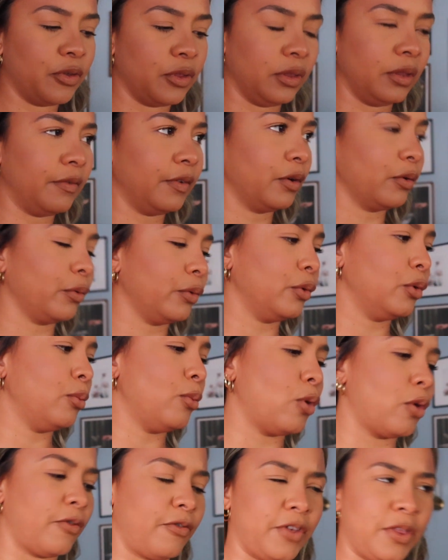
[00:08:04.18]
for the living
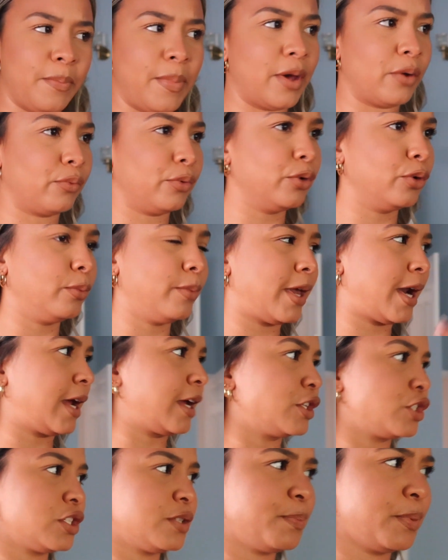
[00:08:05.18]
room or for the bedroom that I
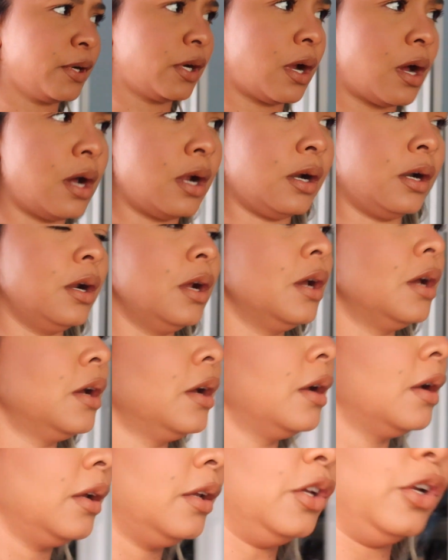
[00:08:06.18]
can just put on,
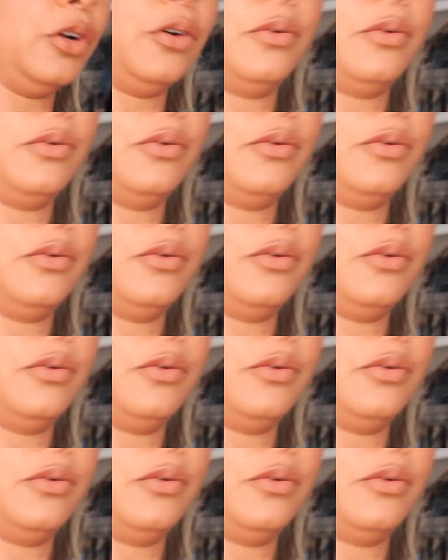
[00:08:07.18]
you